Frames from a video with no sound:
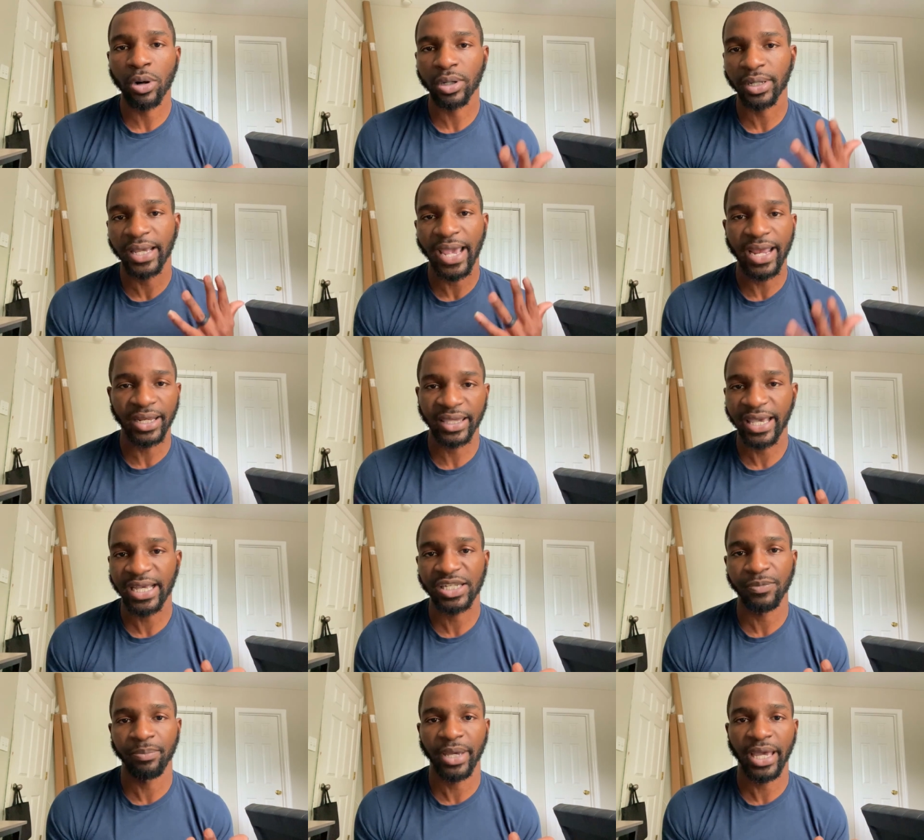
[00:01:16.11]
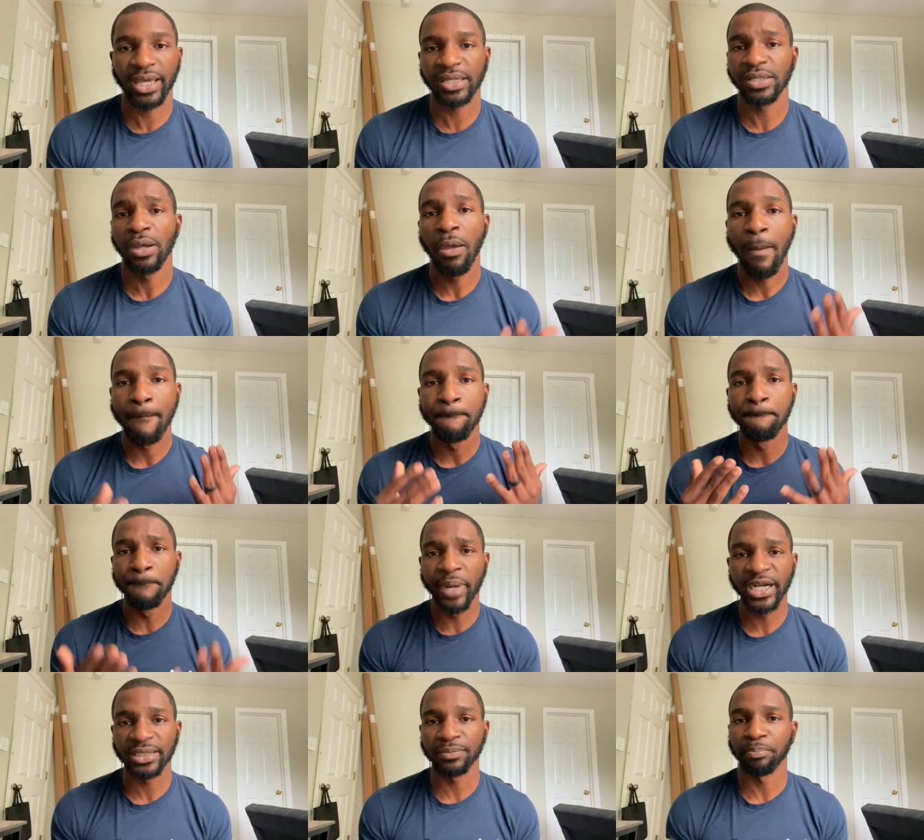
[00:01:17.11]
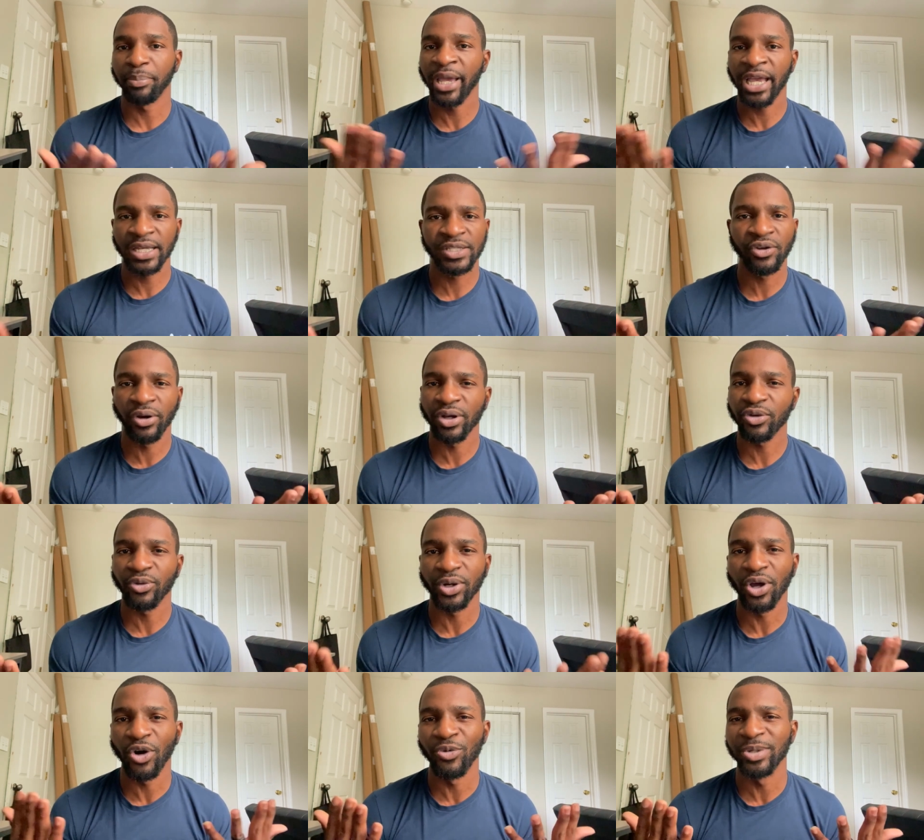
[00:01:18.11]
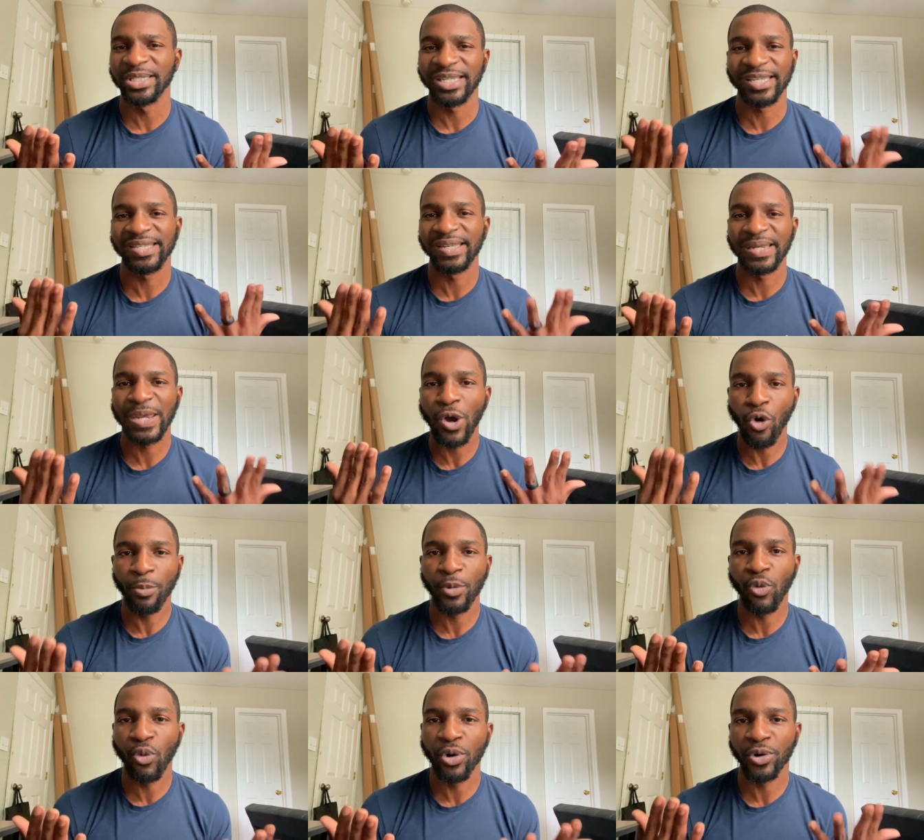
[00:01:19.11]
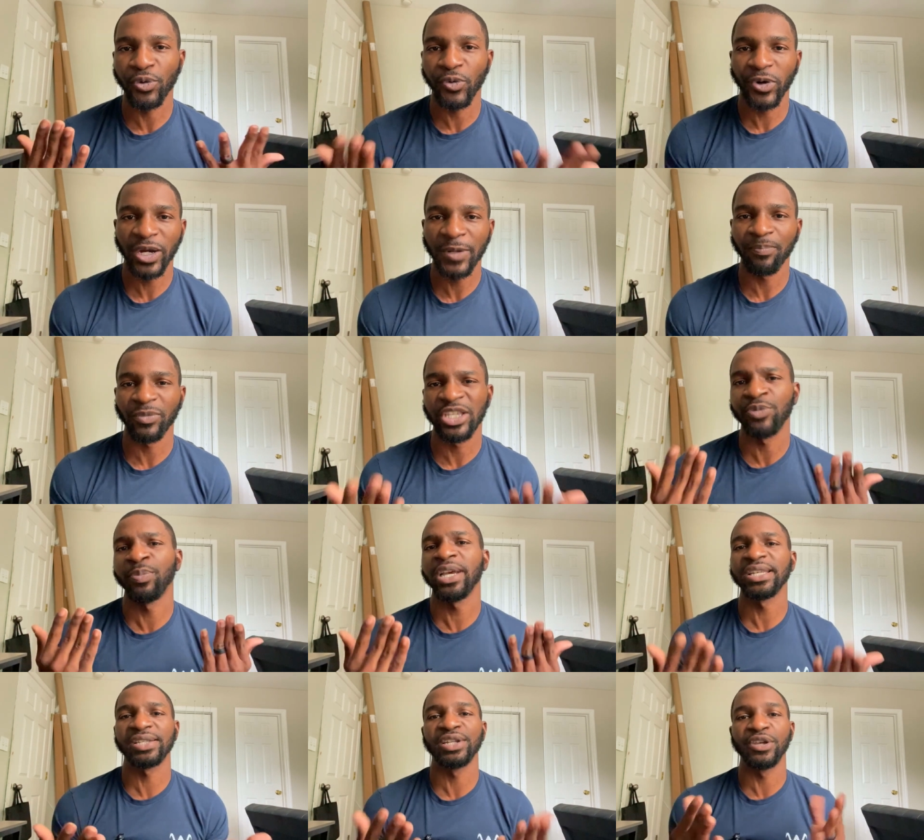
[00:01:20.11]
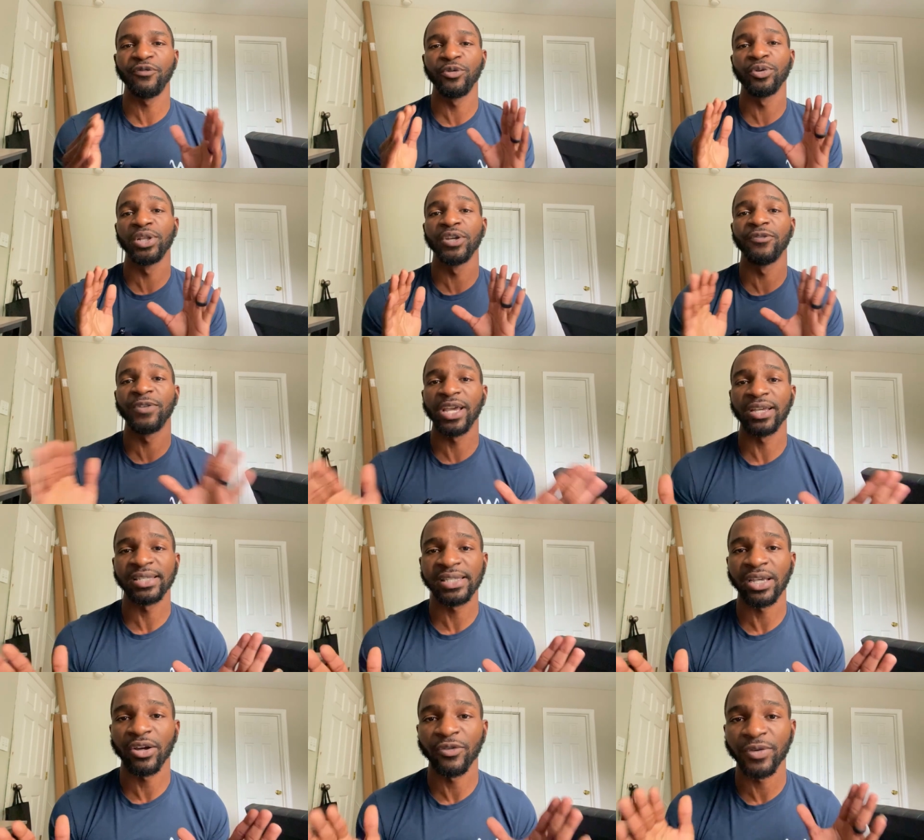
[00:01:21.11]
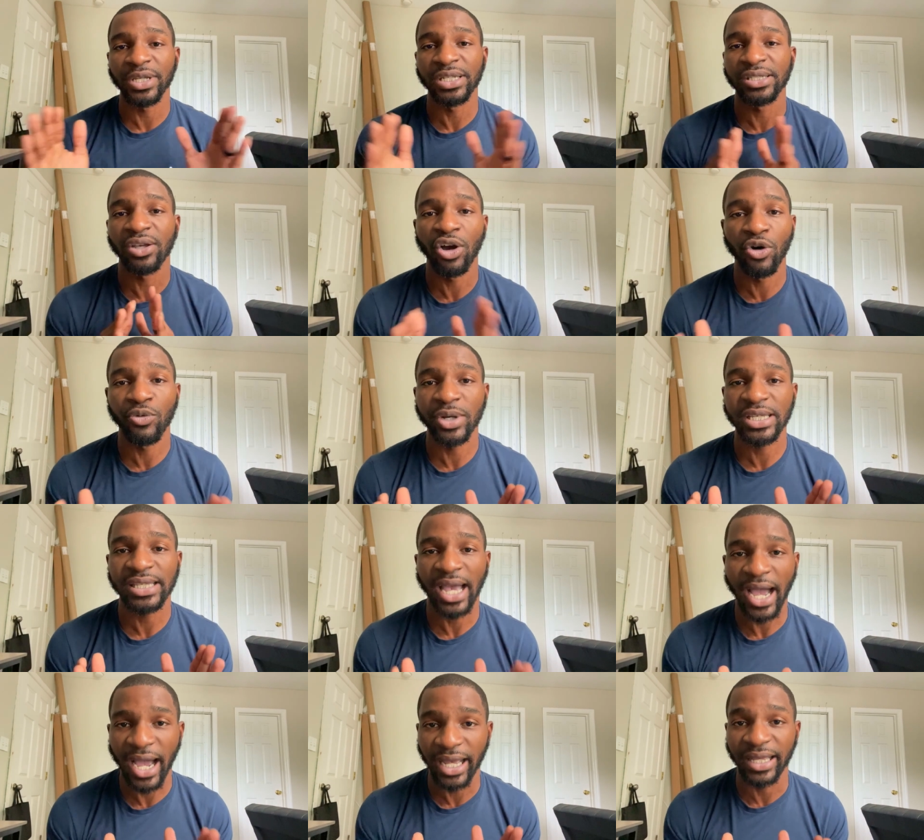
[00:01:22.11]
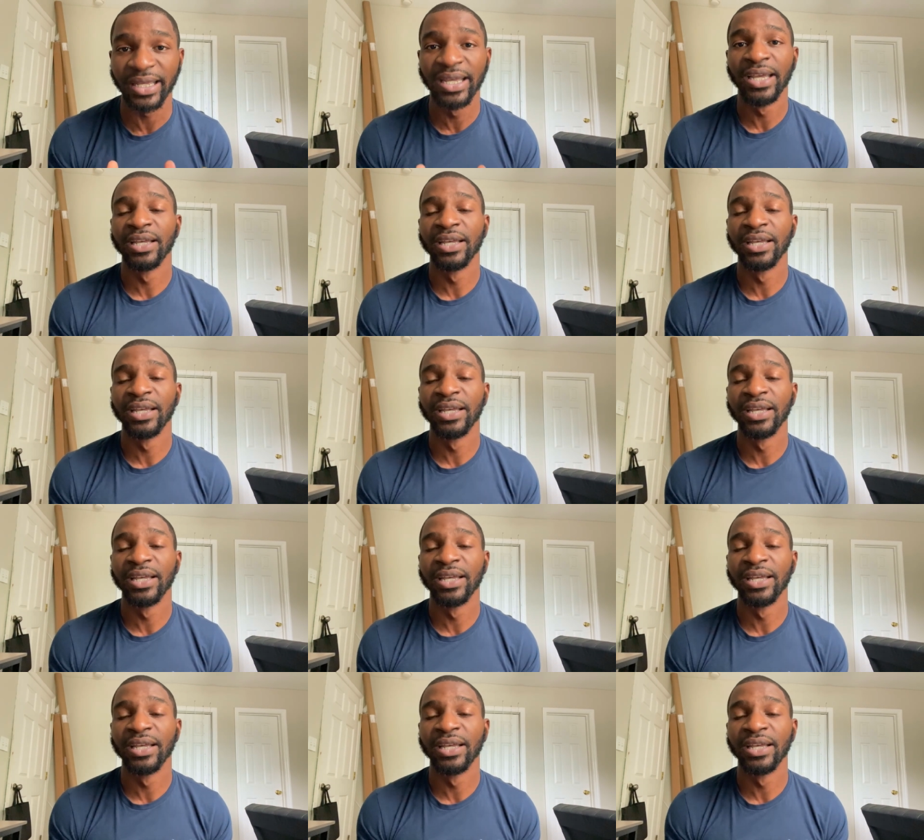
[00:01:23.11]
water and catch bass, but bass aren't going to always just sit in open water, right? Especially if you live down south, it's always hot.